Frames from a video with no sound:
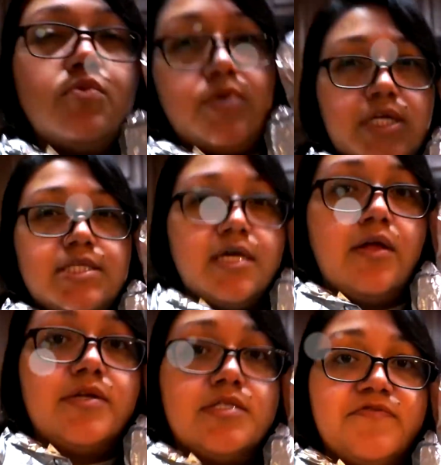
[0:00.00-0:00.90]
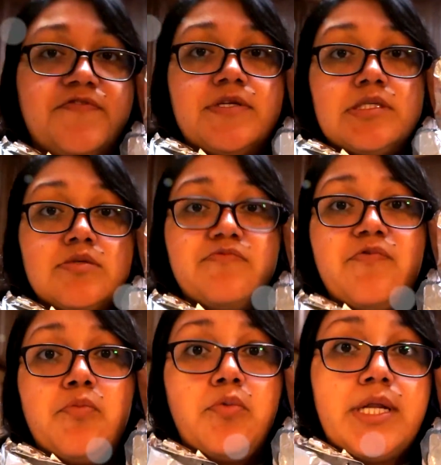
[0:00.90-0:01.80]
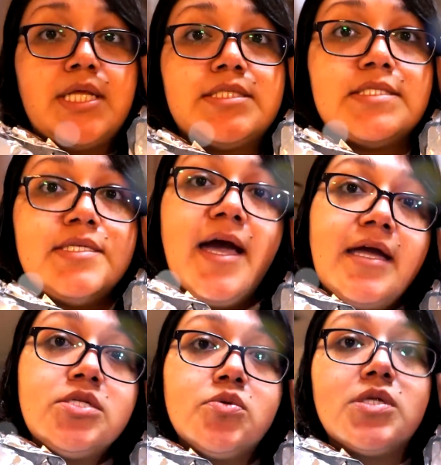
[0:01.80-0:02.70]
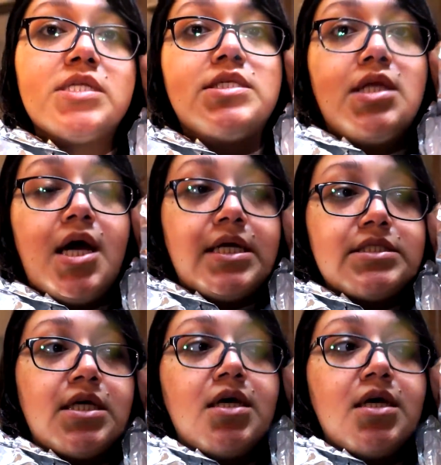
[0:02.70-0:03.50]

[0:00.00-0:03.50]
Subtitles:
really tell the difference from when it's dyed to when it's not,